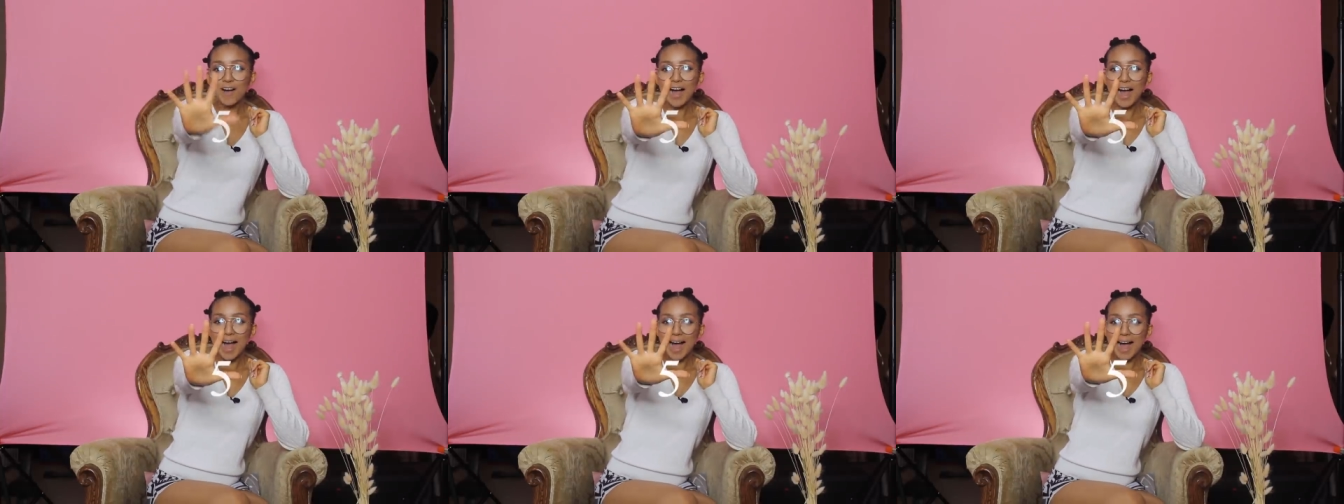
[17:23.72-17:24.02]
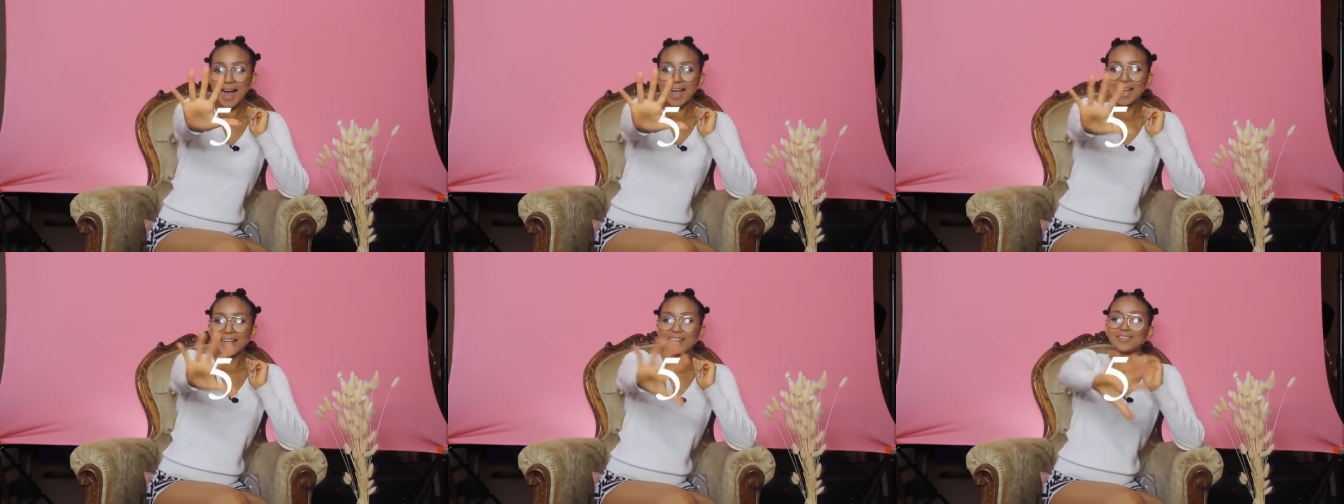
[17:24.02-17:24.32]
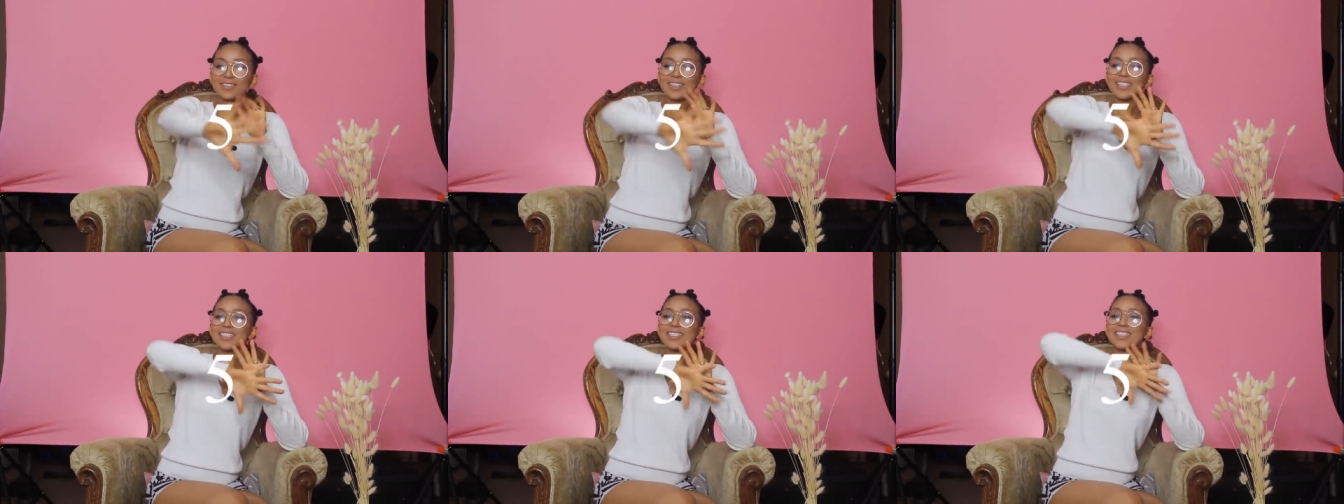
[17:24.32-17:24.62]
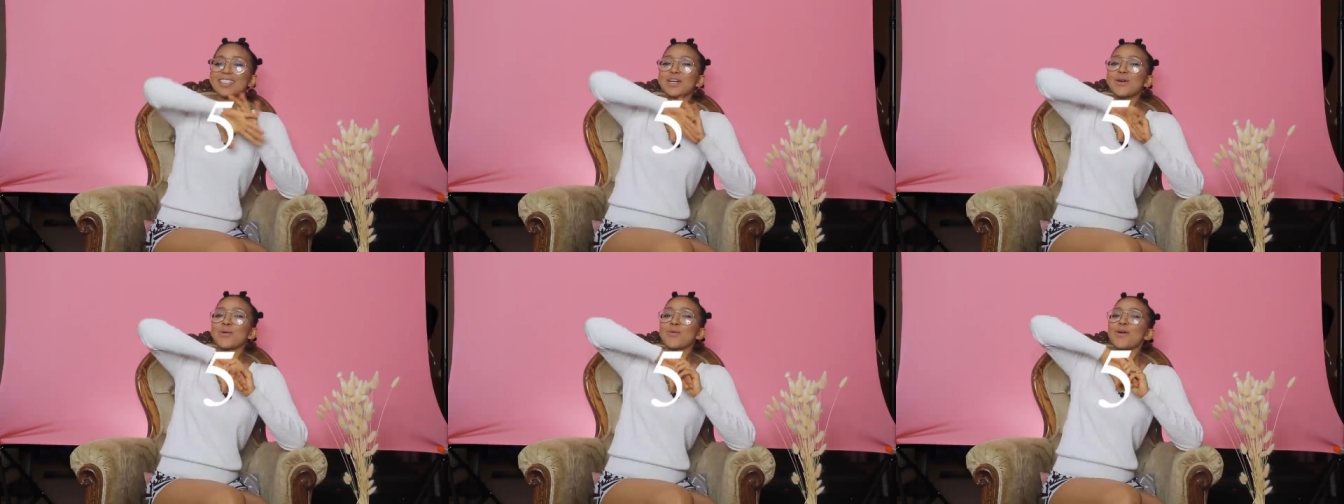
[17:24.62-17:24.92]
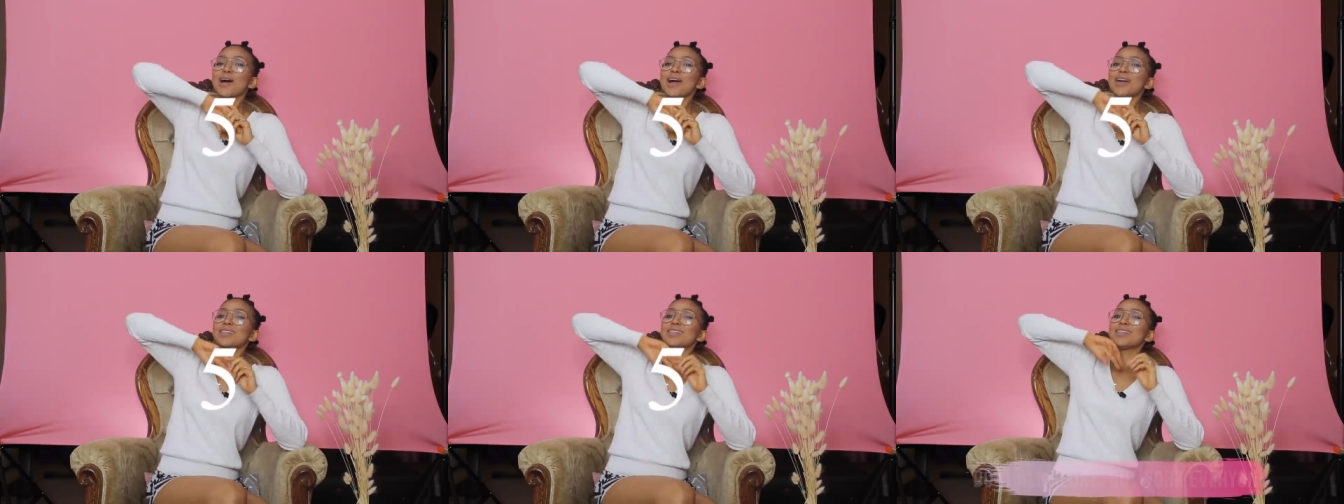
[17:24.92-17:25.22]
five is the
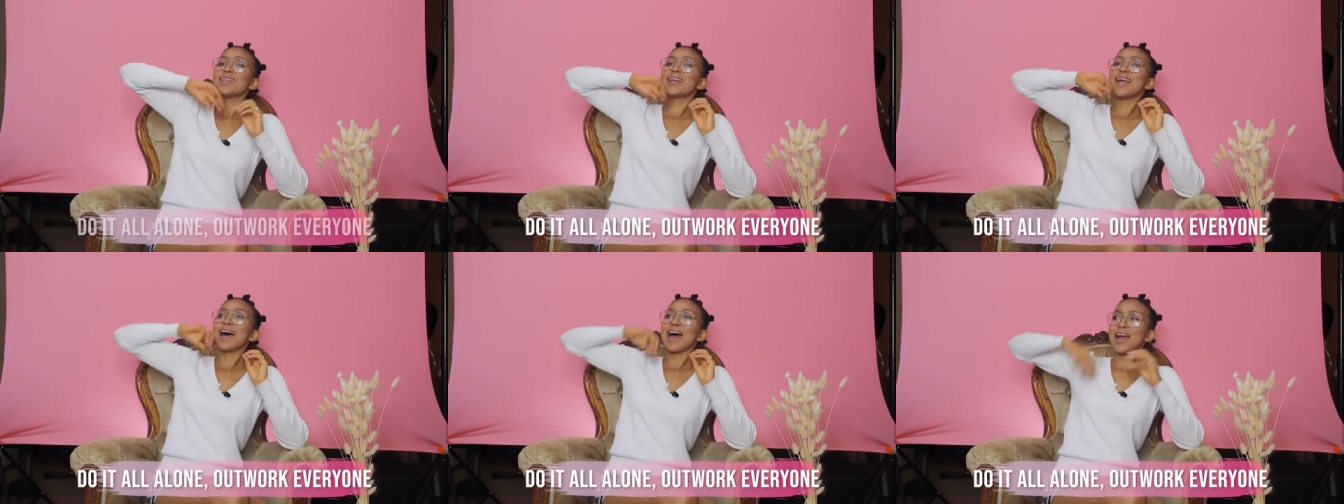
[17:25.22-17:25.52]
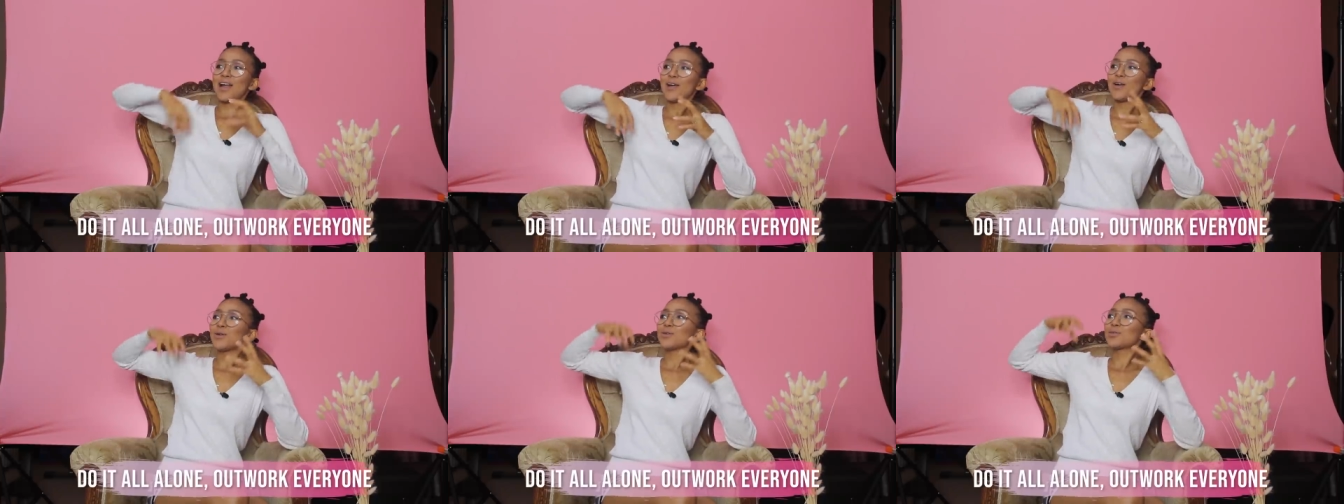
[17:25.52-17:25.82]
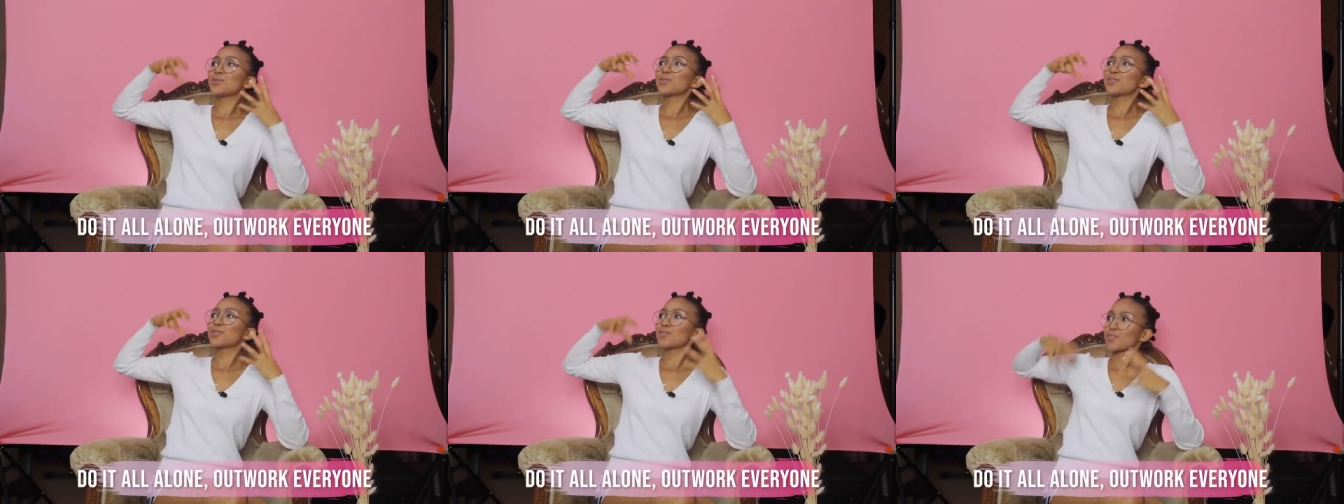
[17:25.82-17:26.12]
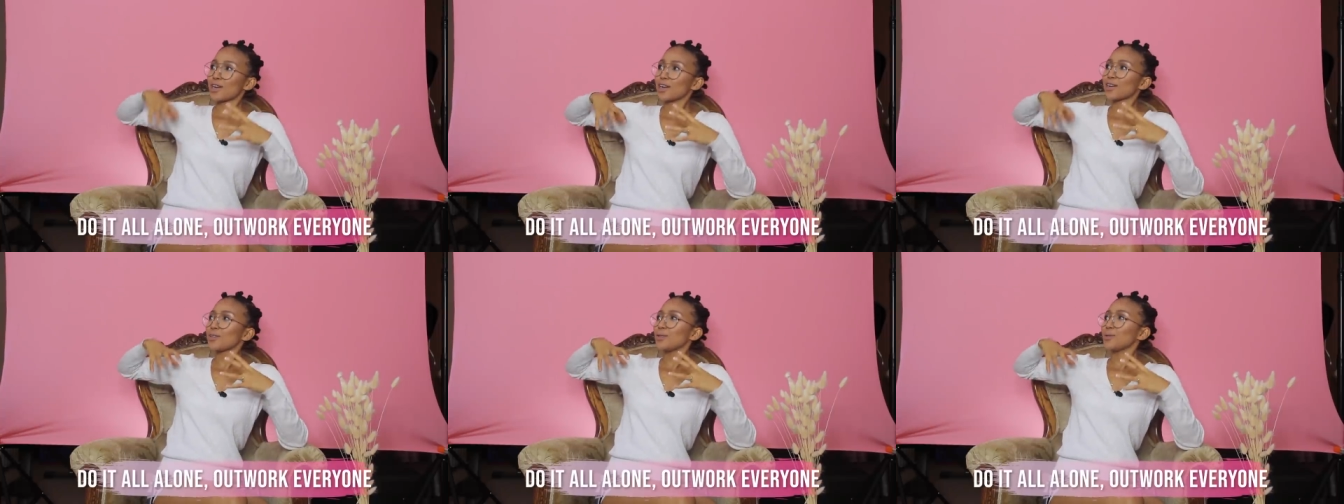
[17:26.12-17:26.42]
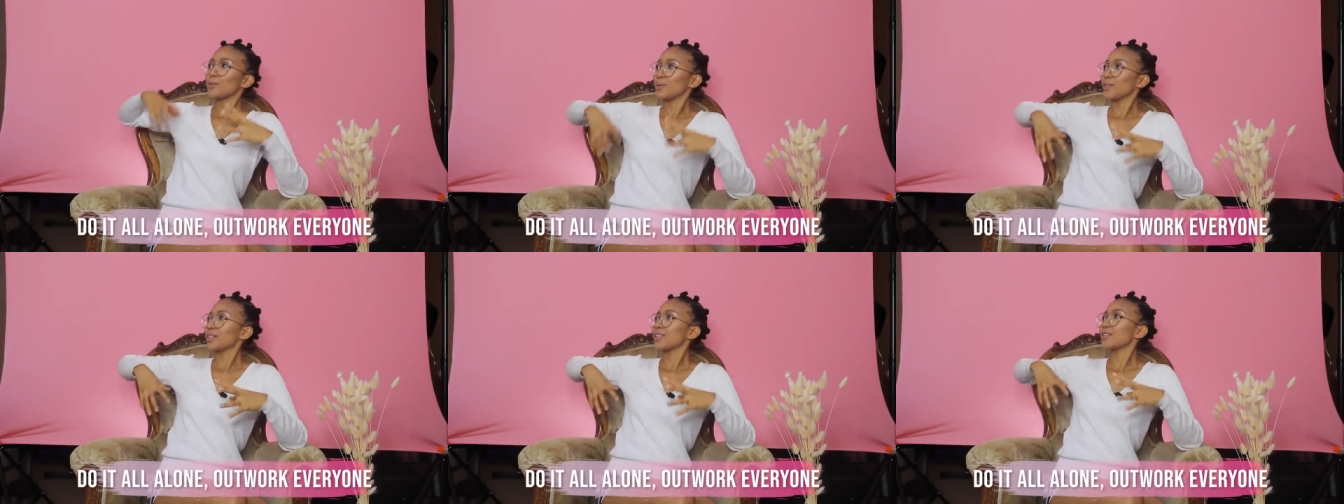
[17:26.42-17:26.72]
one that I also
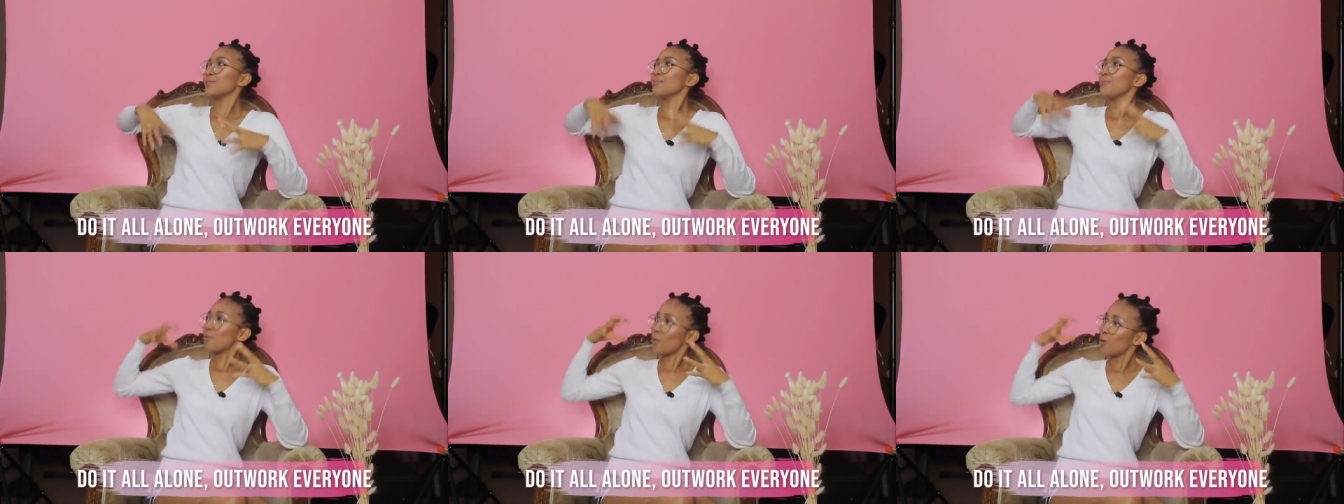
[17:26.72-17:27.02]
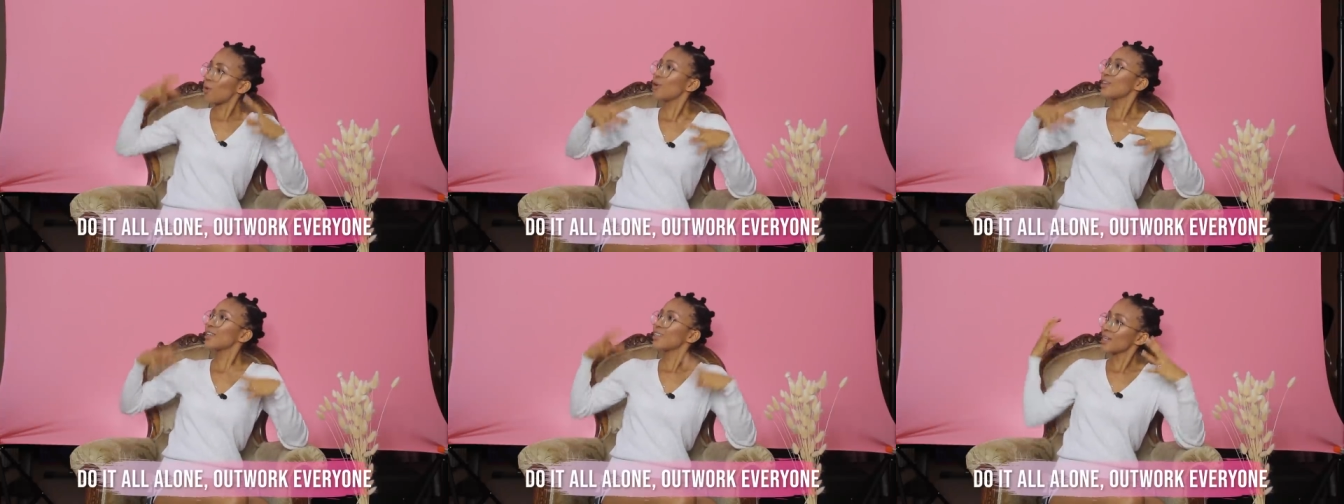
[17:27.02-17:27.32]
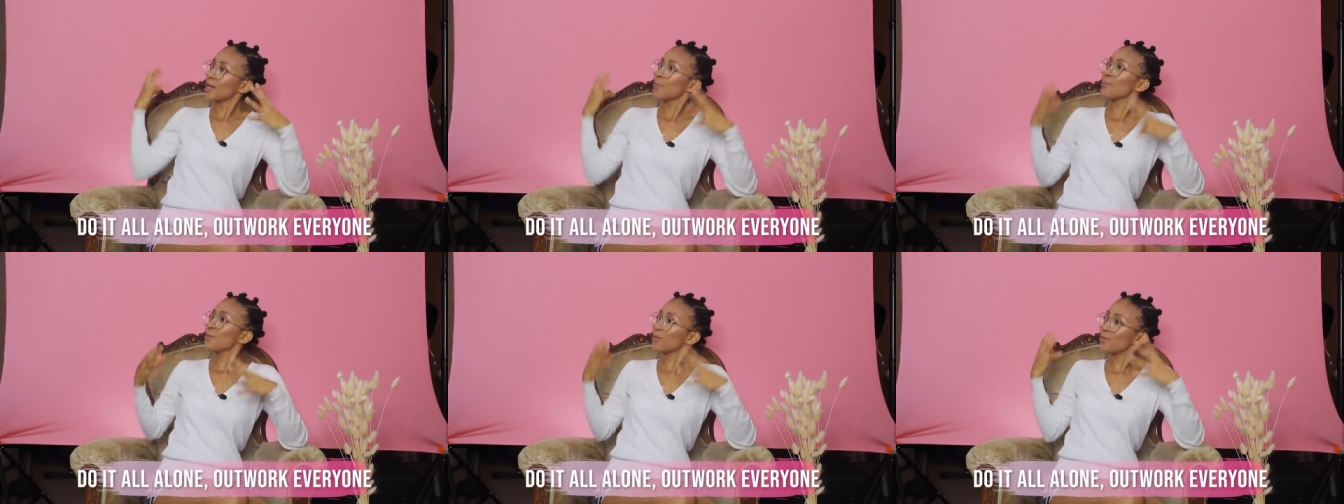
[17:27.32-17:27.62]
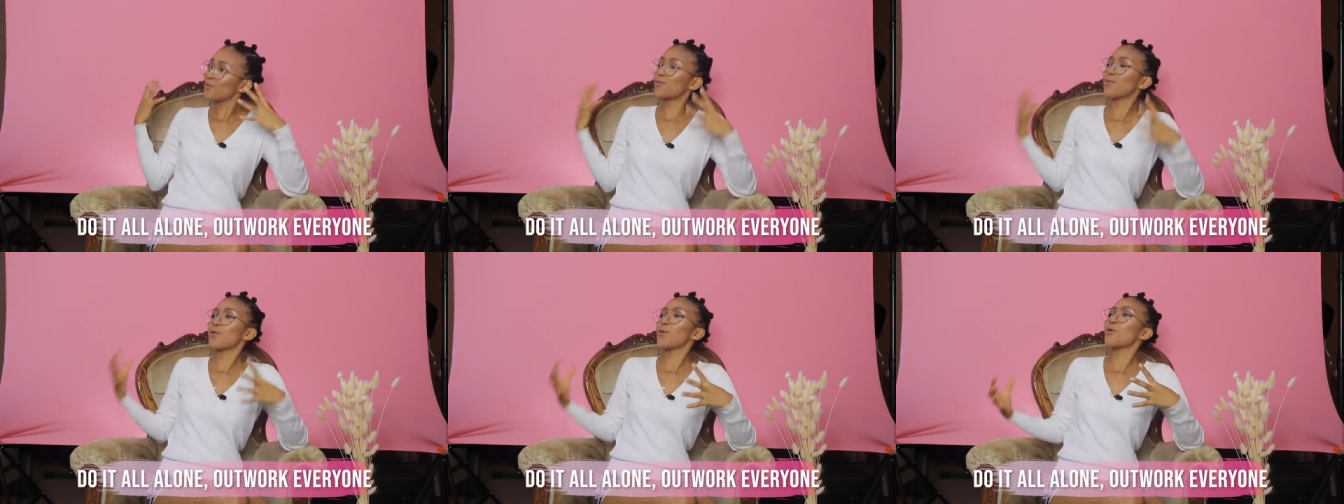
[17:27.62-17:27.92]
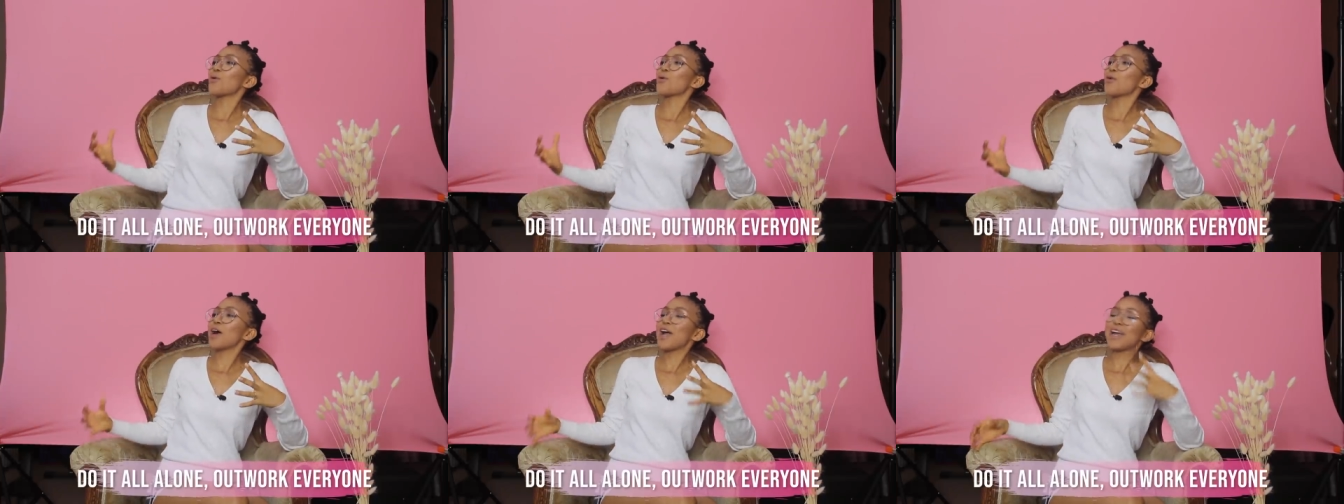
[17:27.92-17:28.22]
struggle with more than number
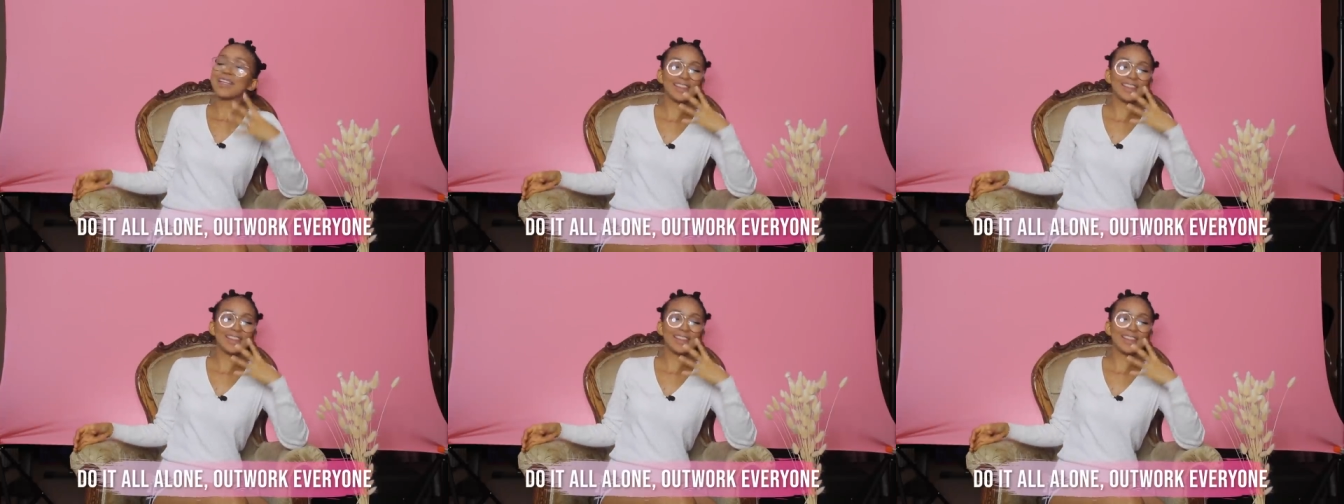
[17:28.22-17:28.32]
four,